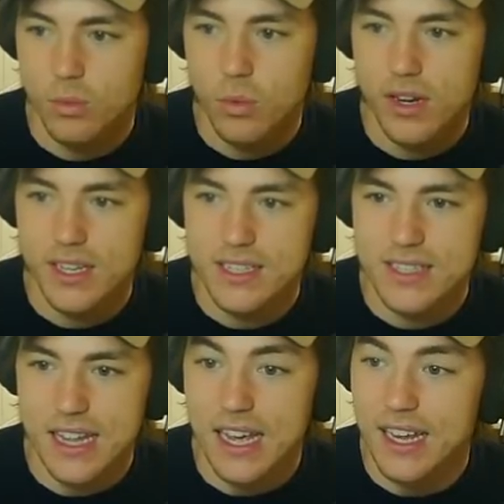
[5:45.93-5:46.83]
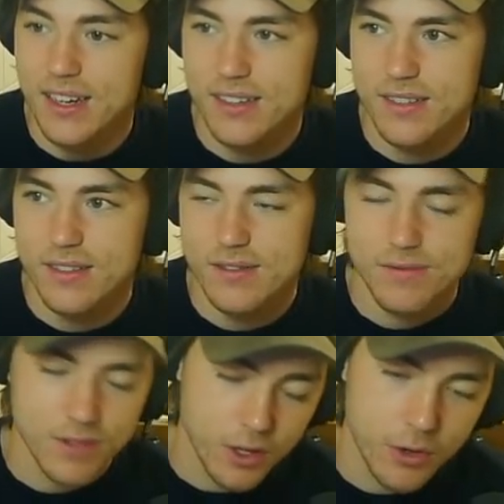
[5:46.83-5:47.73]
What is that? Tooth
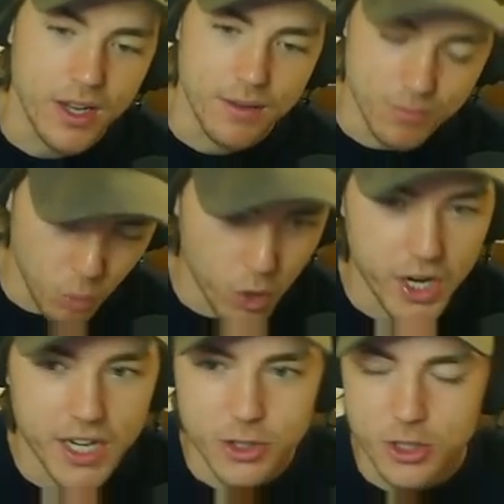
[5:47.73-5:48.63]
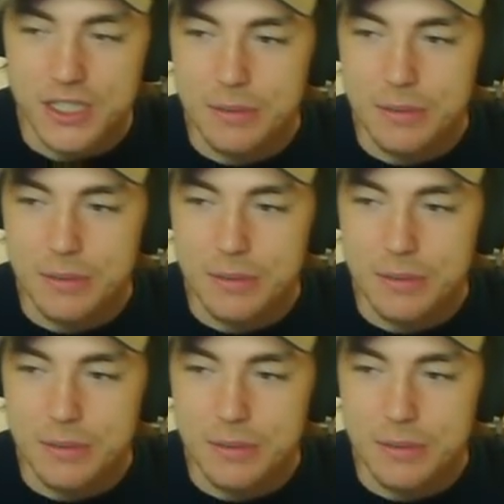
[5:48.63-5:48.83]
fish. Okay, one inch deep